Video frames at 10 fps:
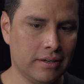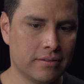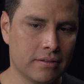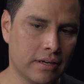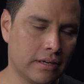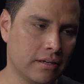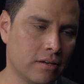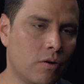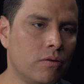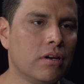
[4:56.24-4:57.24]
is uh,
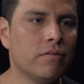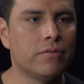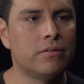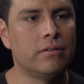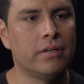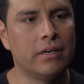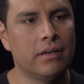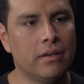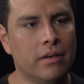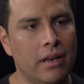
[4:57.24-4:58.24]
only for
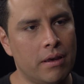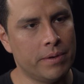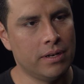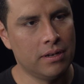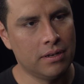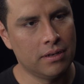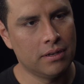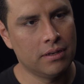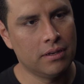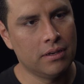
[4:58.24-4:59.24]
uh, enamel.
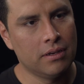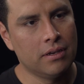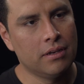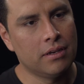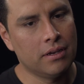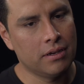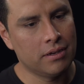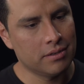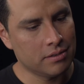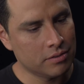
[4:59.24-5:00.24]

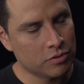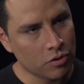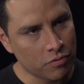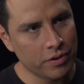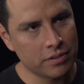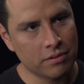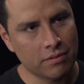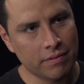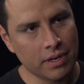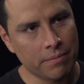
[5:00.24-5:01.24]
Uh, surface
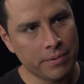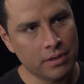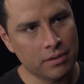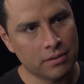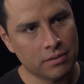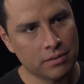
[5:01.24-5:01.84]
of enamel, uh,